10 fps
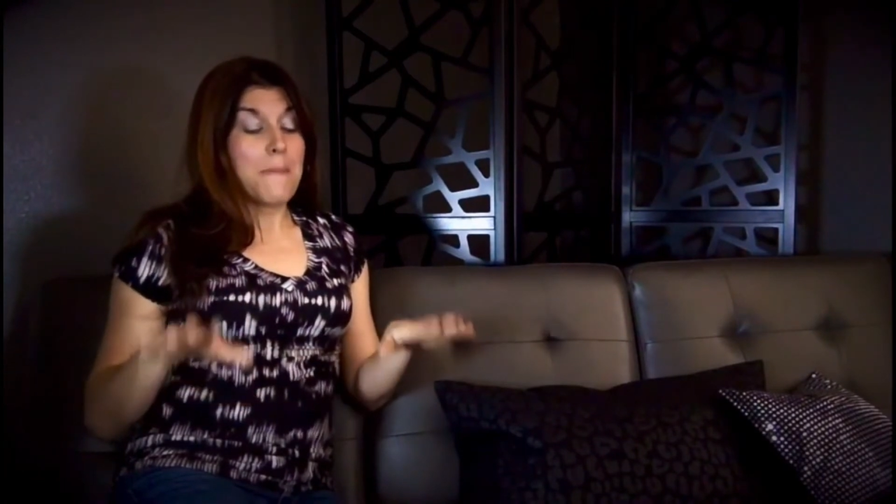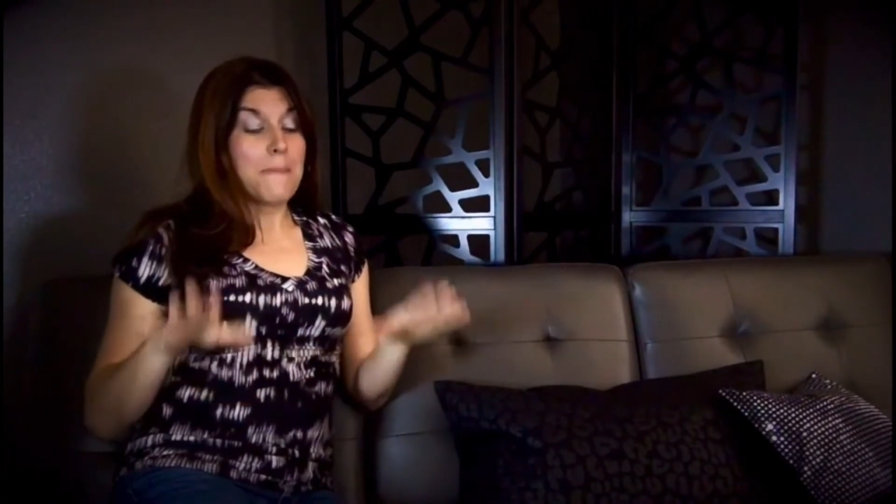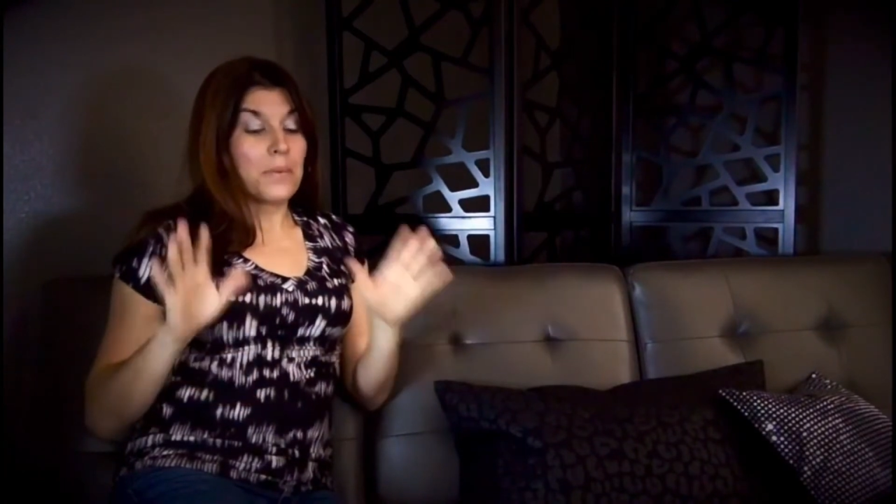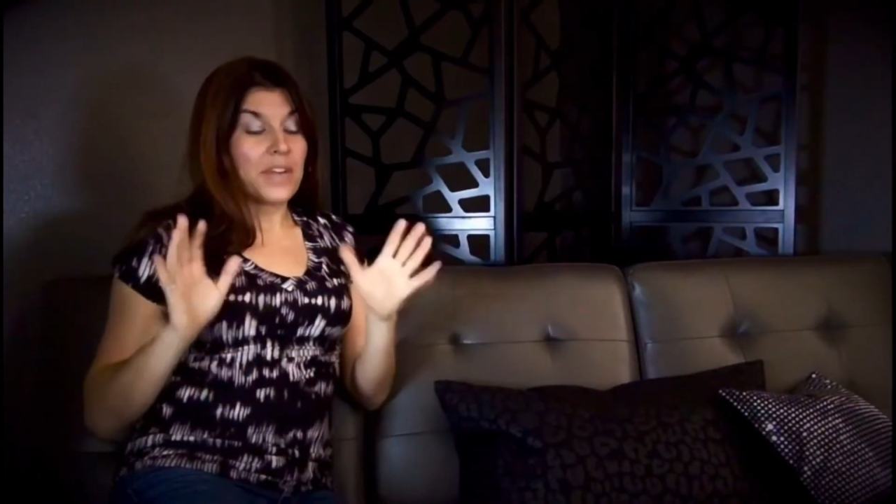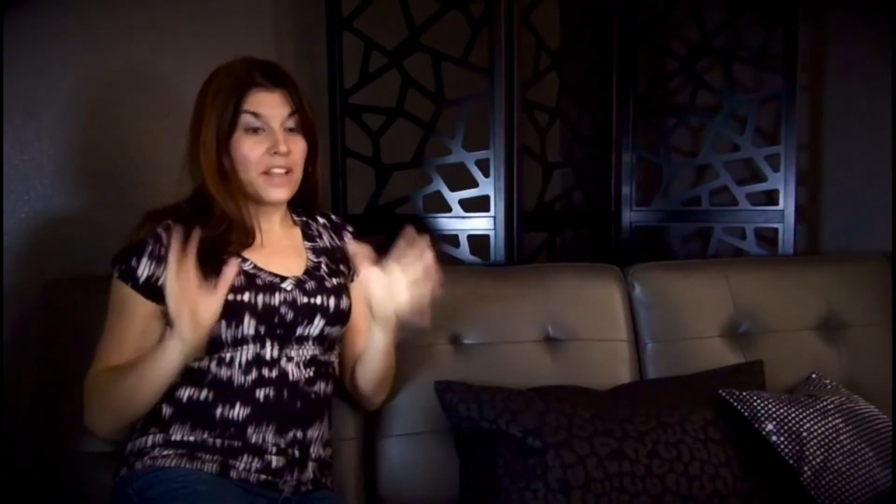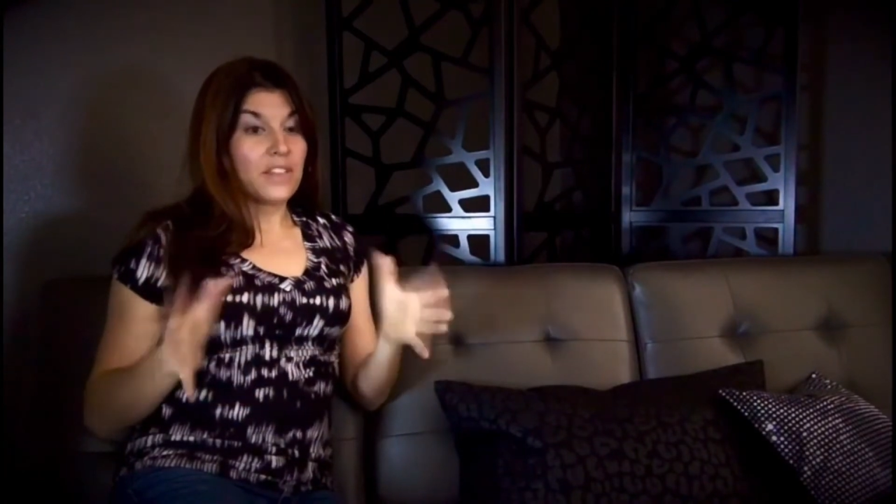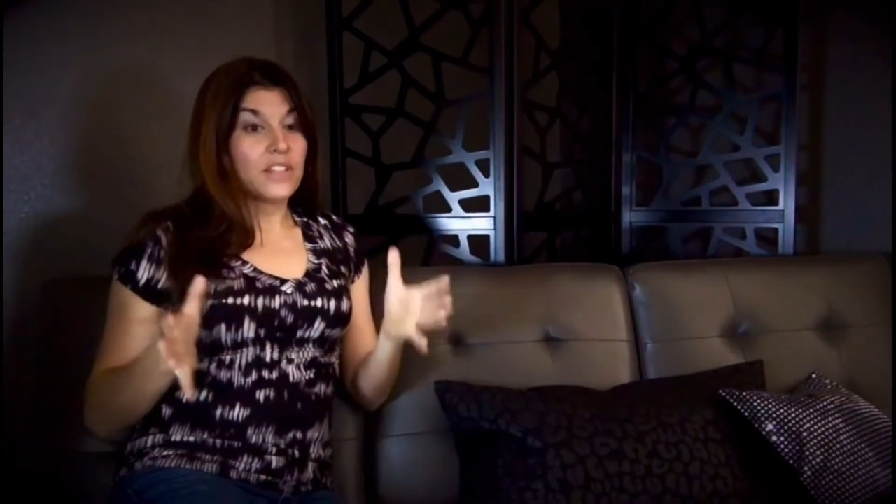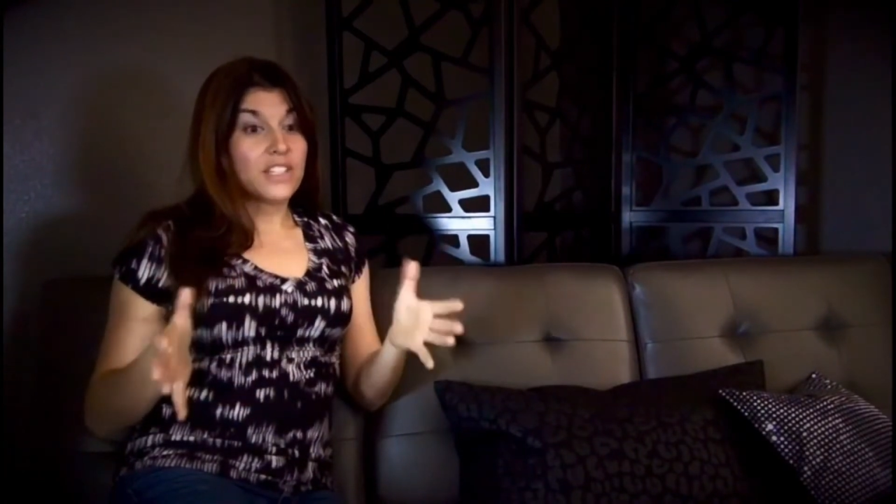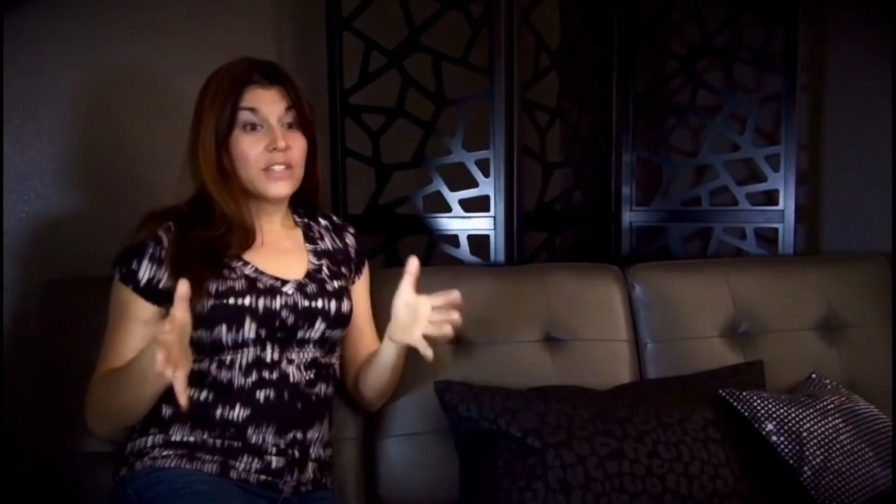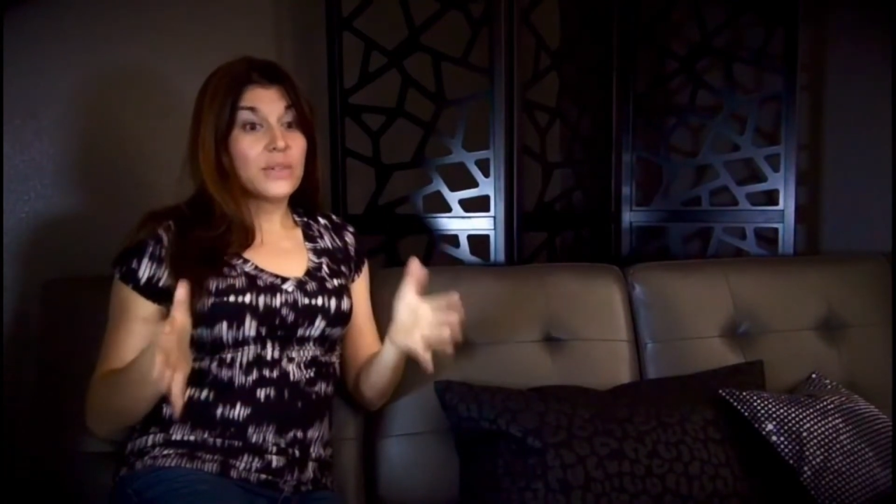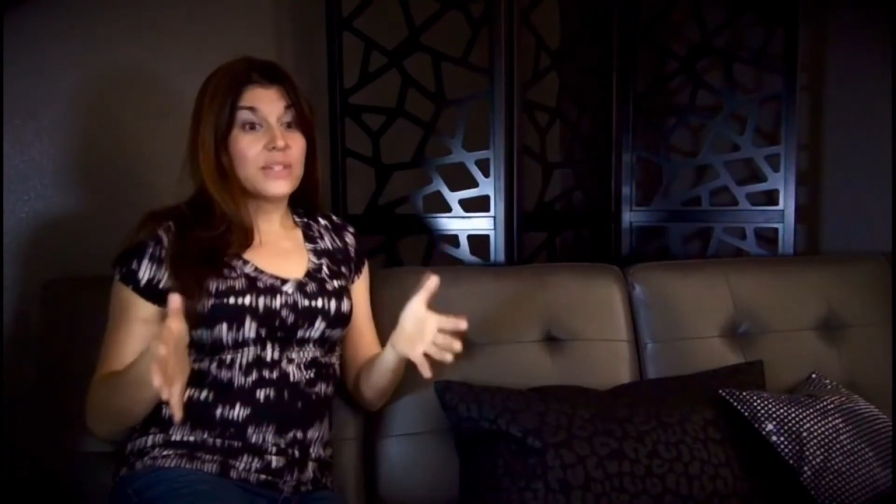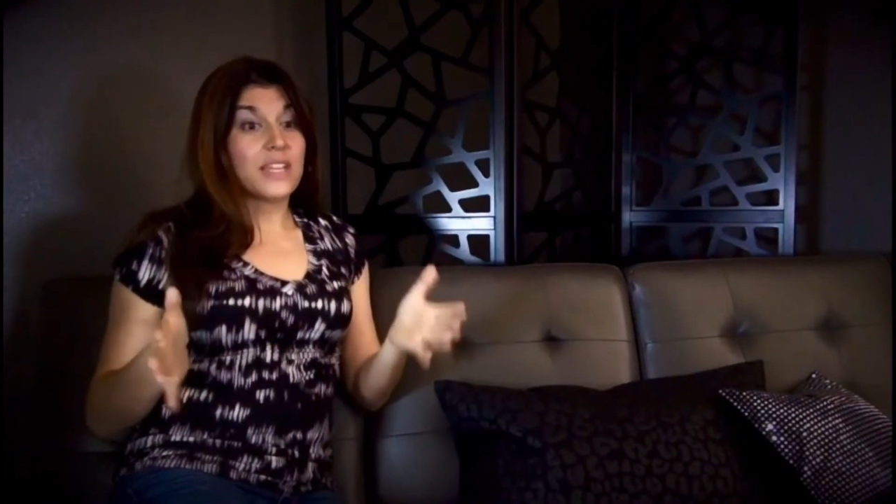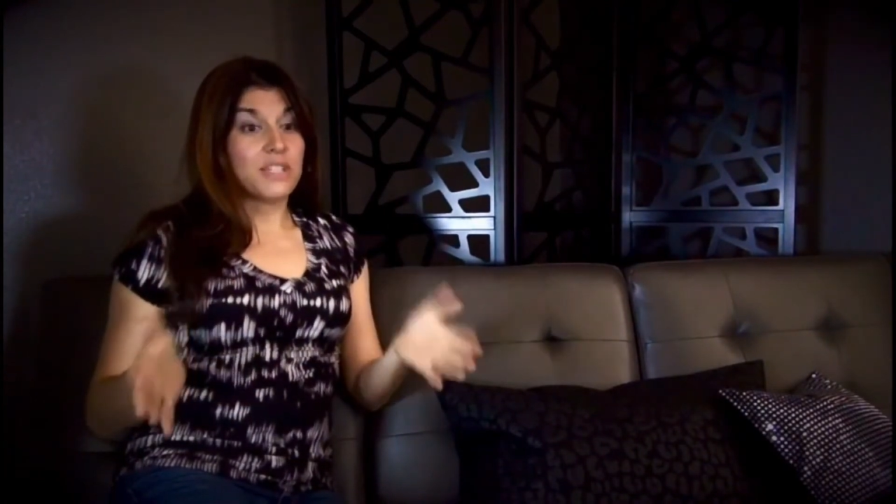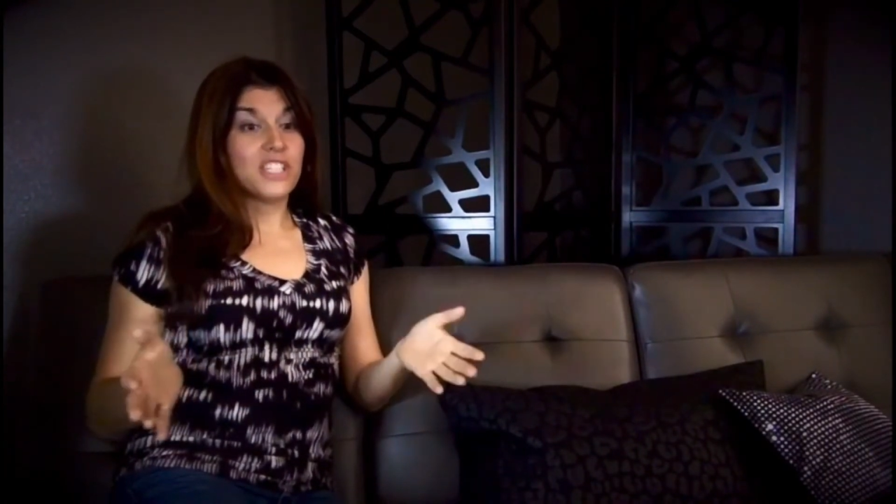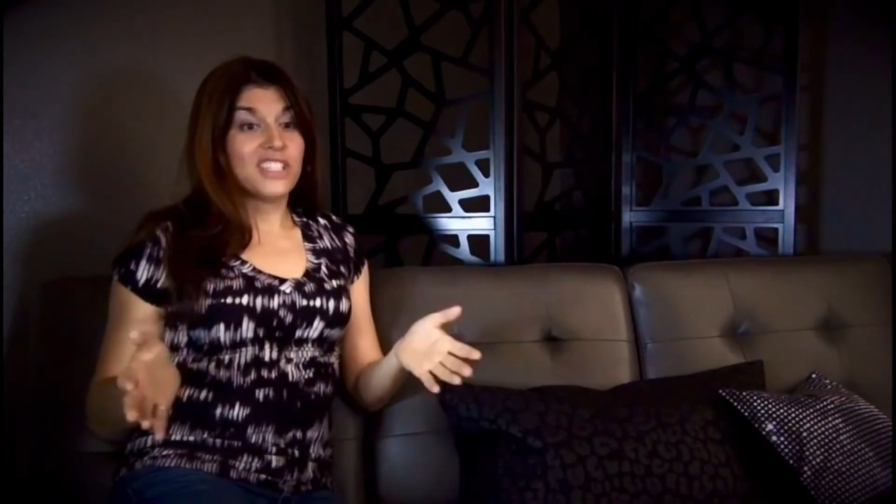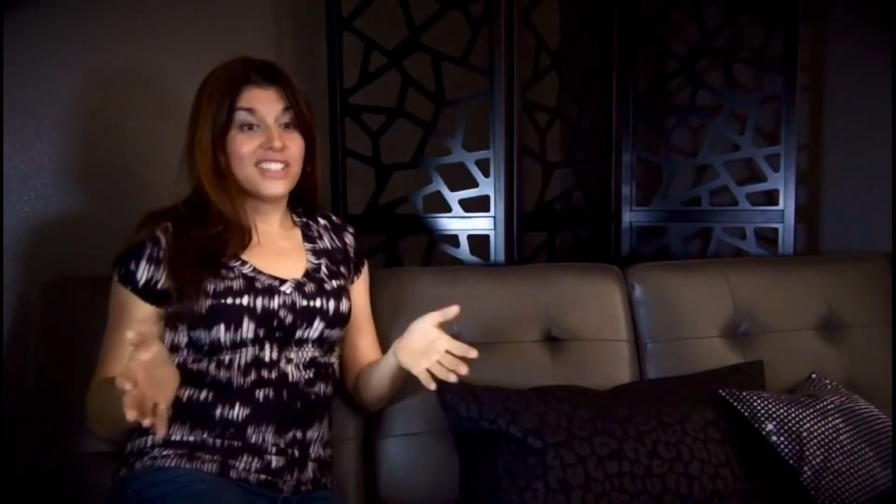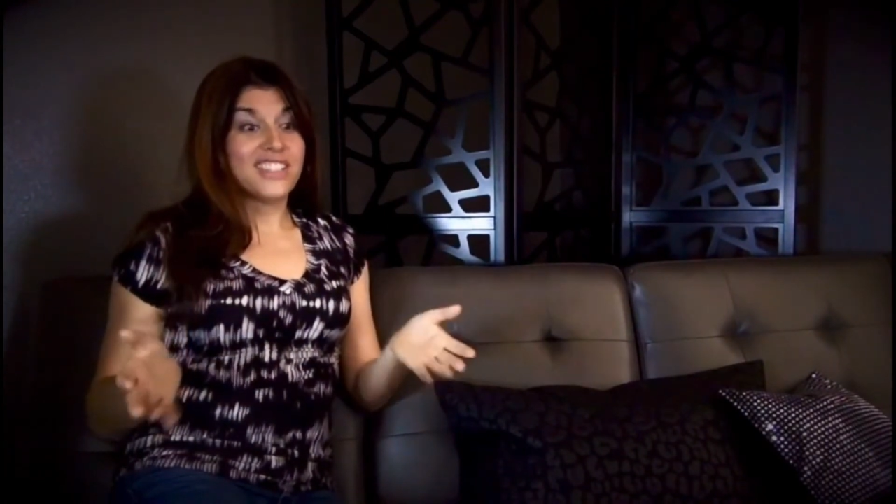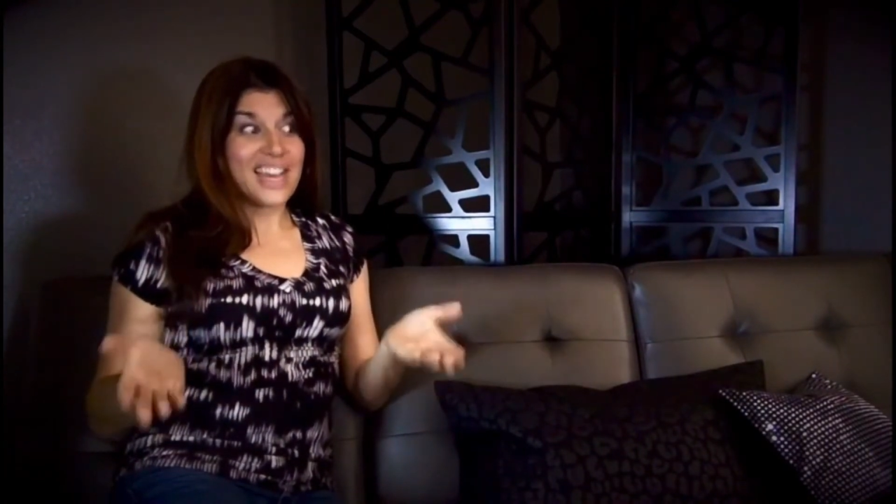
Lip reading: But when I looked at those images,